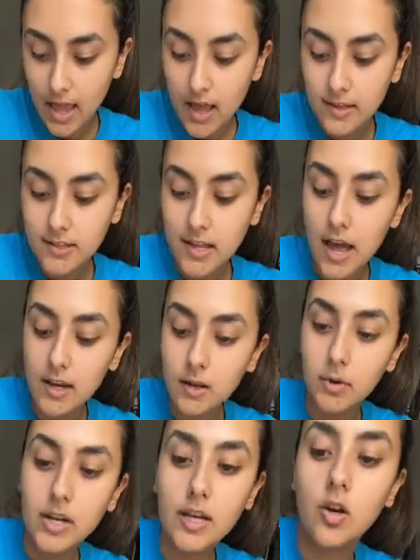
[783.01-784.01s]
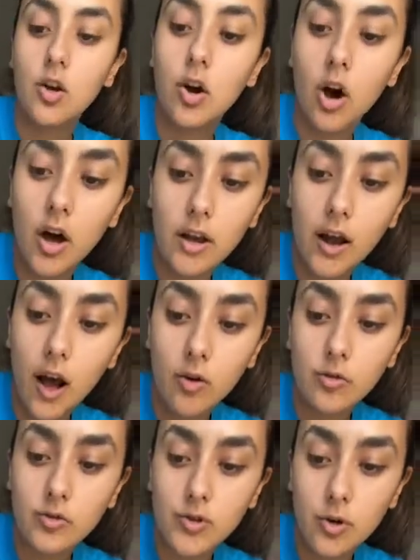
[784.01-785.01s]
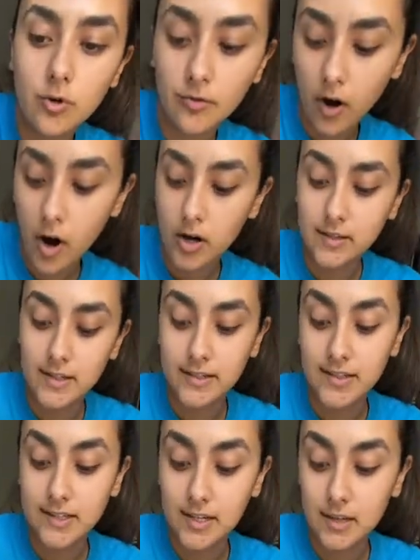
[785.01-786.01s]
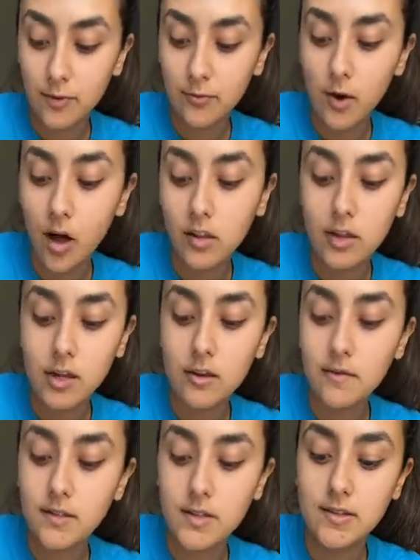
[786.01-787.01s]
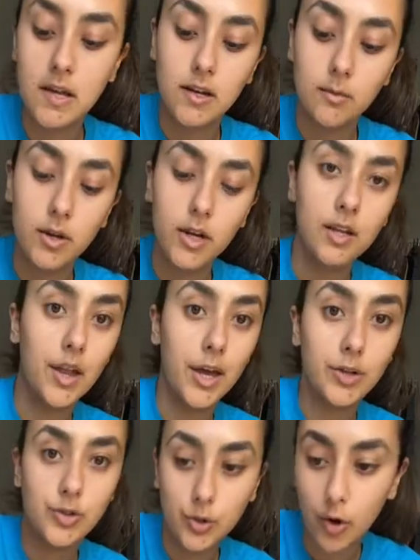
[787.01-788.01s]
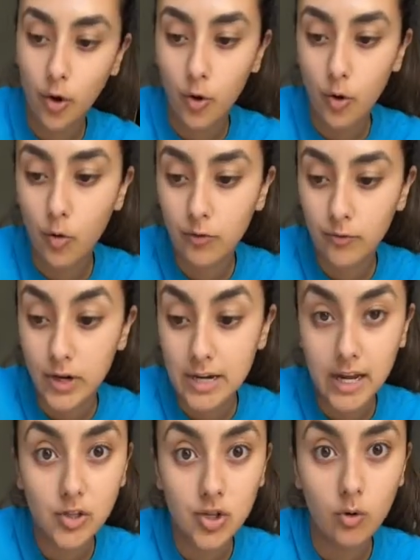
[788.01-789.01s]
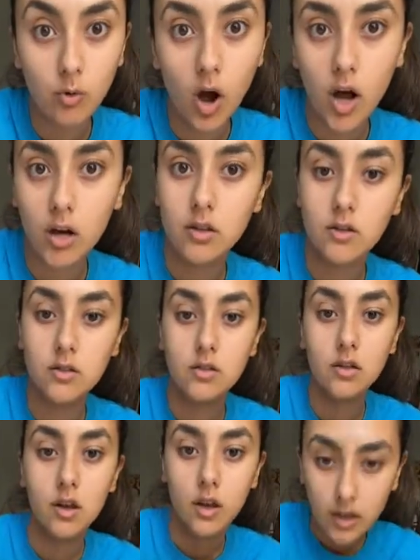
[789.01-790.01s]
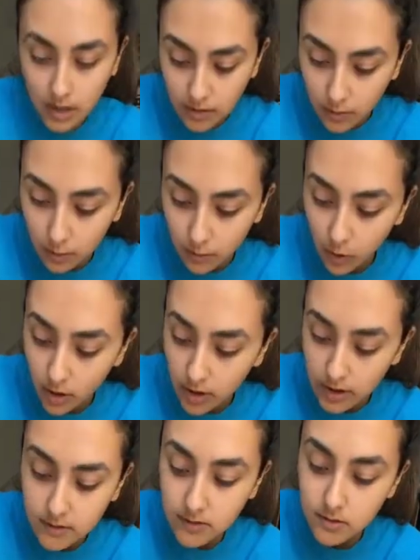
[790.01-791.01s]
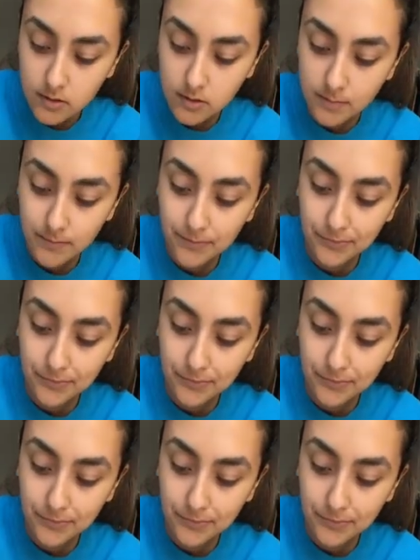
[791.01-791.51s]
Has anybody gone out so far to see the fall leaves? Does anybody like to go for nature walks in the forest?